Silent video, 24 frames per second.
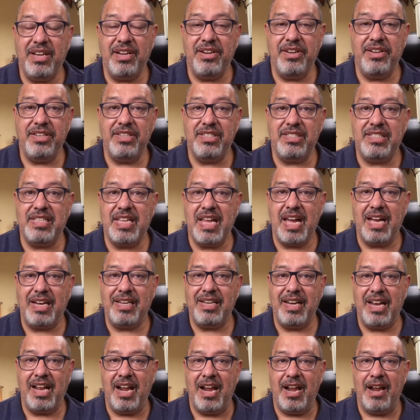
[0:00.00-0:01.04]
There is
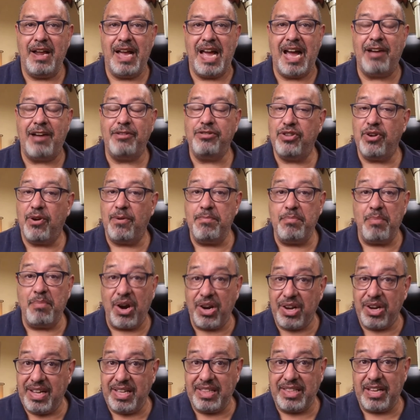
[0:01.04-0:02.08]
that uh, outdoor
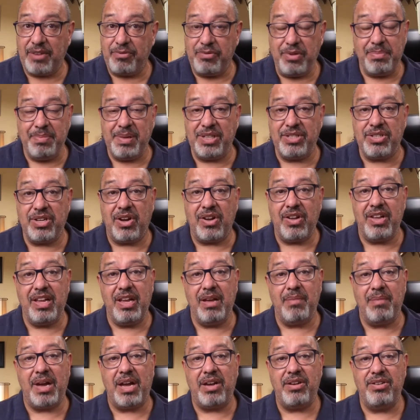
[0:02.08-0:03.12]
market that we've been
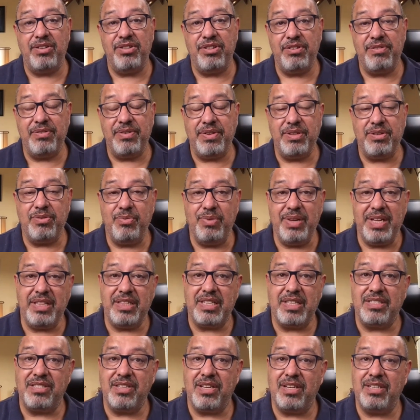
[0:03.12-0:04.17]
talking about during the
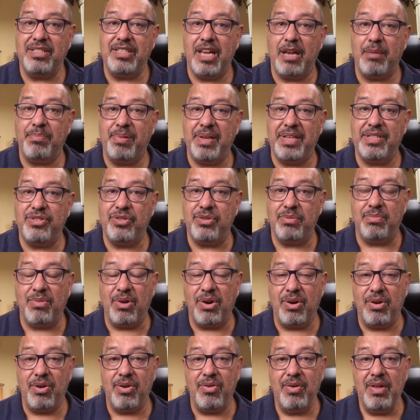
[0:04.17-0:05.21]
week that's going to take place
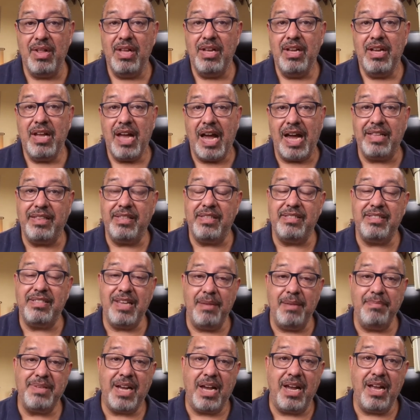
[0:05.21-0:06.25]
tomorrow at the
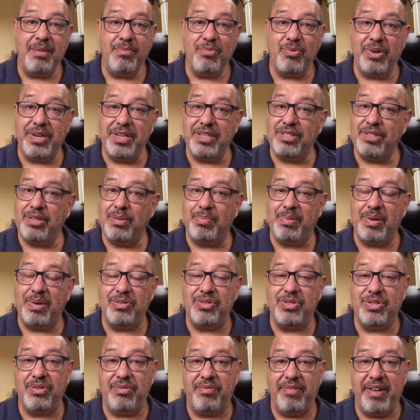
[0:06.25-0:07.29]
same time when it's
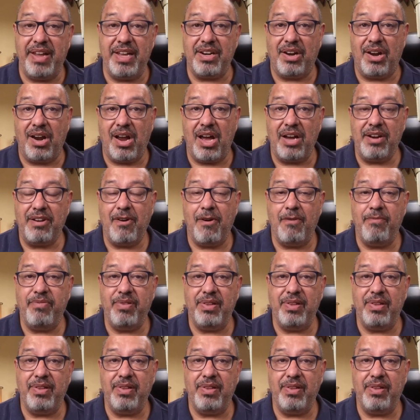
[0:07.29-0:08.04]
supposed to rain a lot.